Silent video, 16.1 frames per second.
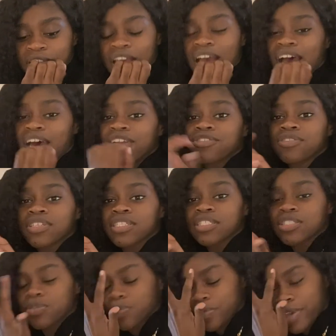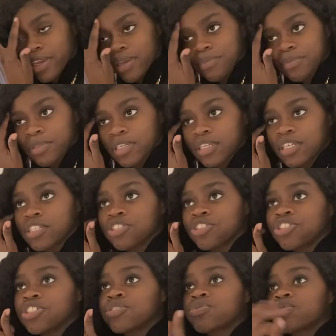I don't think it's rambling. It's
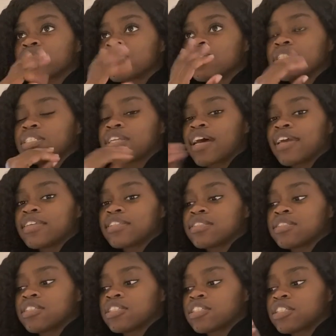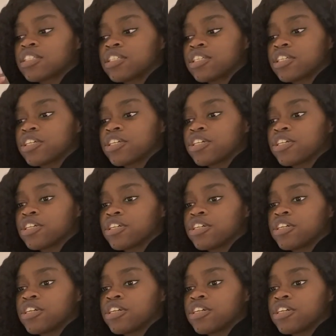just really nice to hear